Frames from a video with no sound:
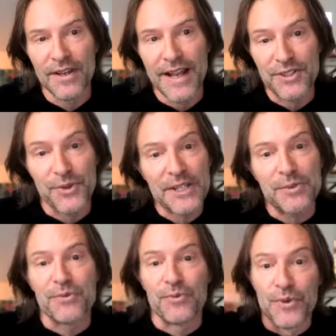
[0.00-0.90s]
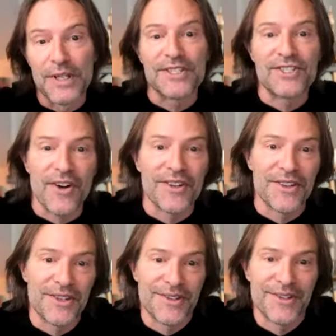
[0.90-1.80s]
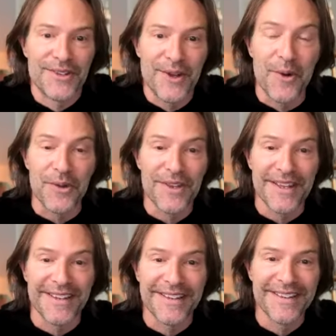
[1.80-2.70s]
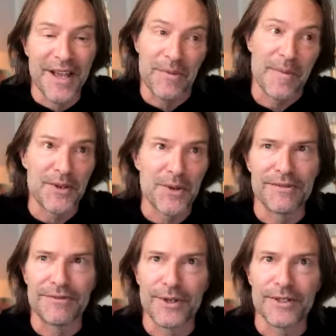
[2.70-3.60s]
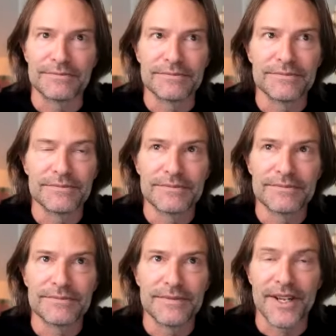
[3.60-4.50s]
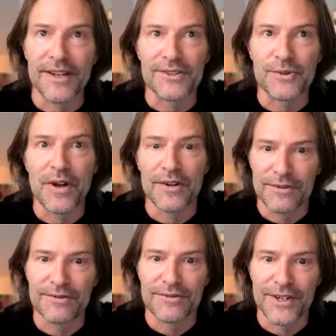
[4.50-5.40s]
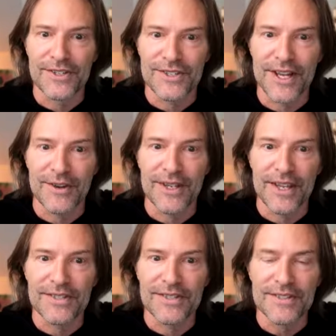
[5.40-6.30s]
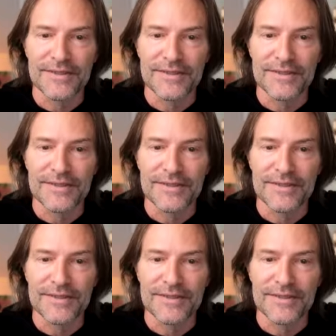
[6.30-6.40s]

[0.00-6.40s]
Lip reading: And so that's what really started the whole thing. And we've been doing it for, my God, 12 years now, I guess.